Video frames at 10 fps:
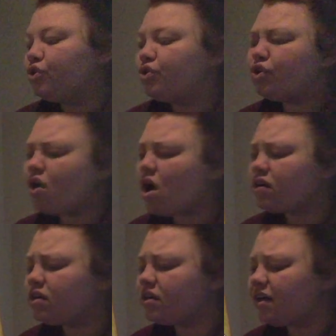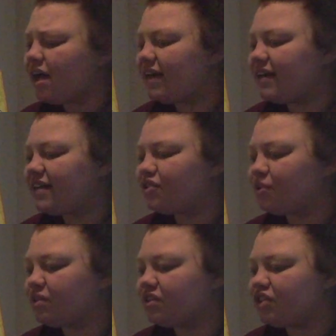Your Honor, Annette
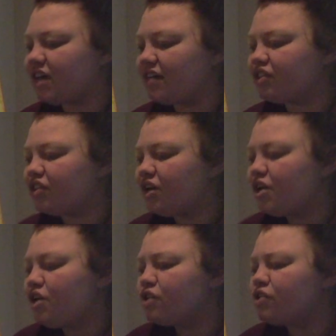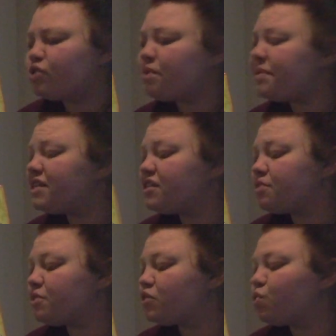told the judge, swimming is the
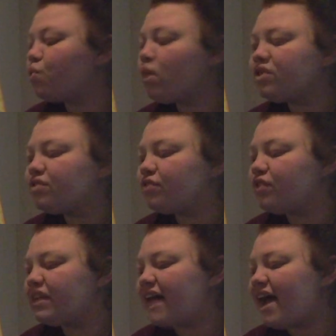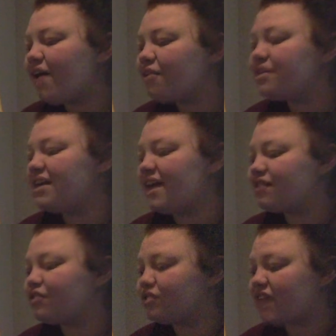most wonderful and healthy
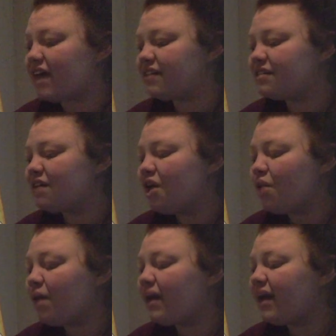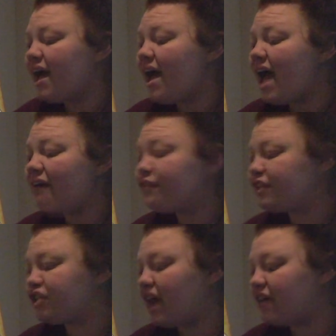exercise. Why,
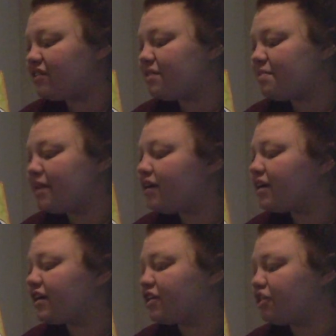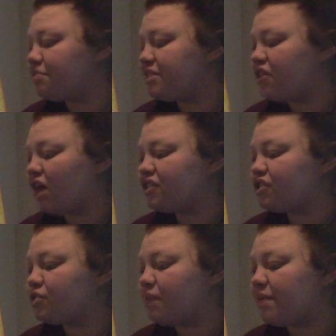every child in America should be taught to
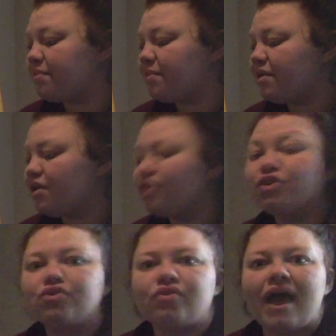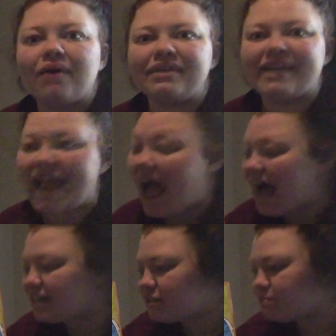swim. The crowd
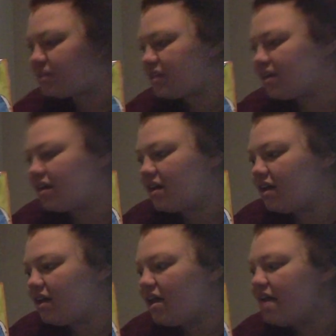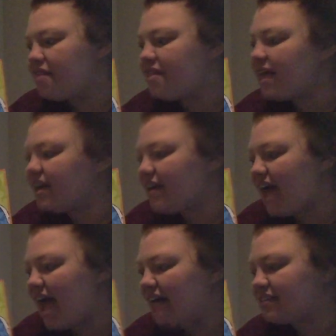gasped. Then
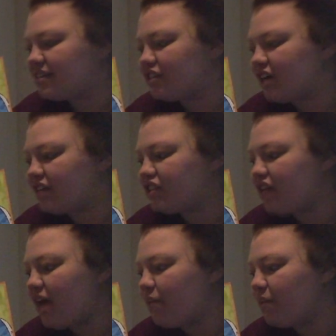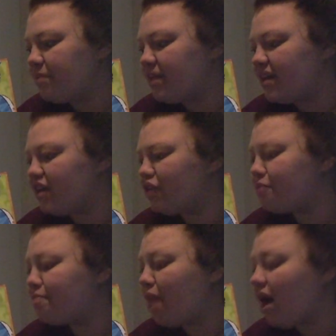Annette asked the judge how women
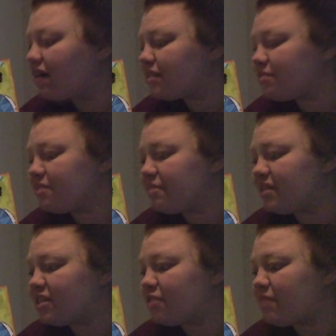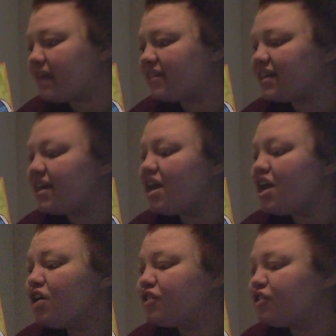could possibly be expected
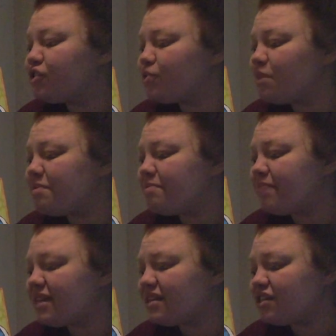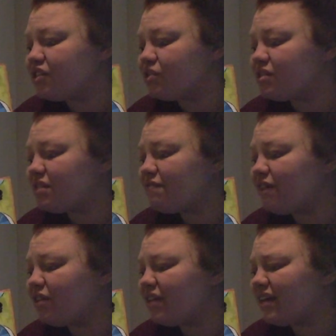to swim in bathing suits that
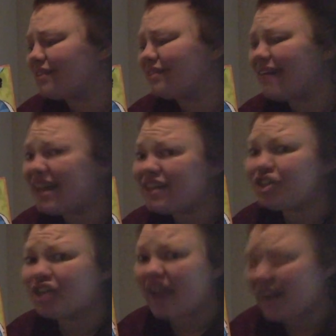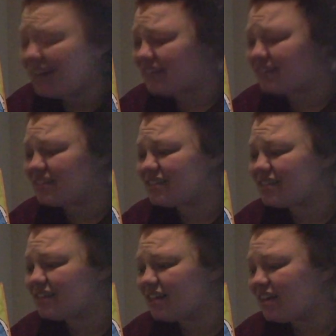felt like lead
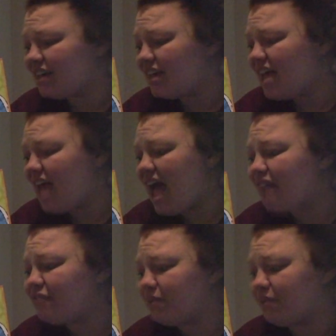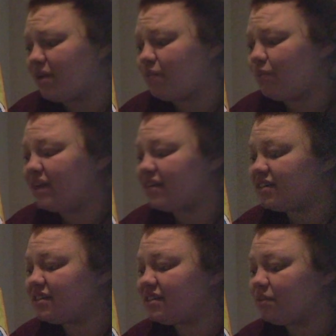chains. Everyone waited
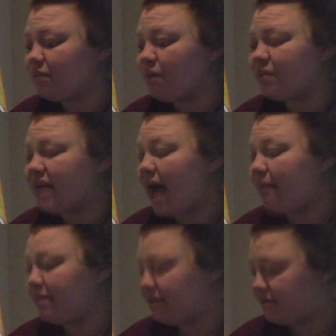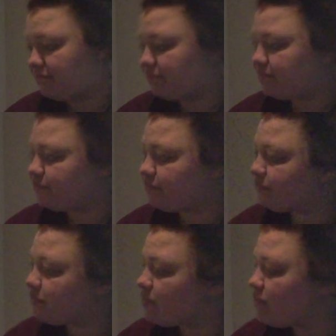to see what would happen.
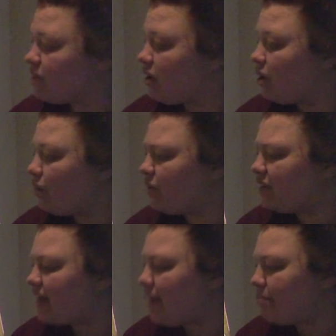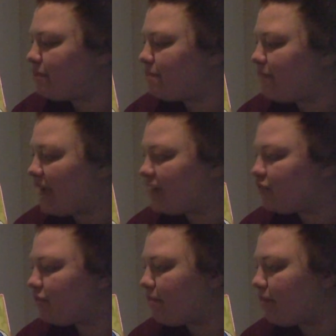Would Annette be banned
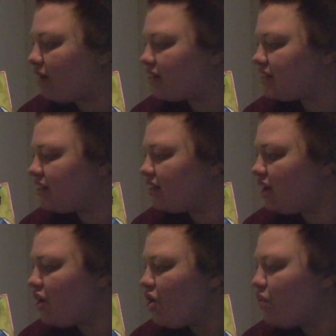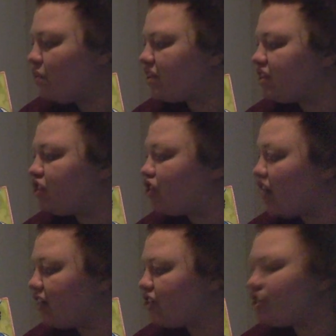from Boston? Would the
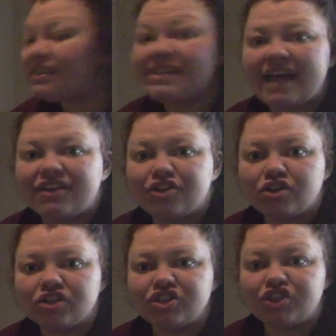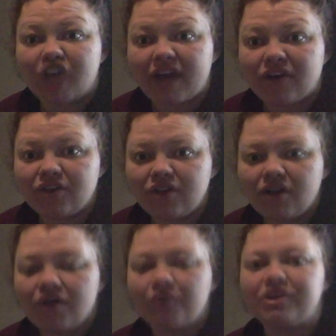judge send her to jail?
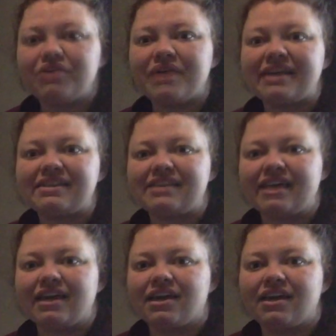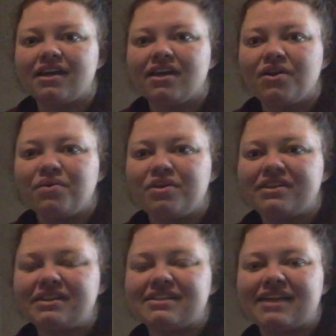What do you guys think? What do you
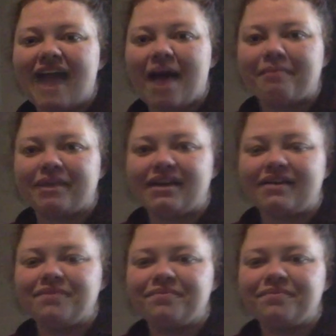think is going to happen?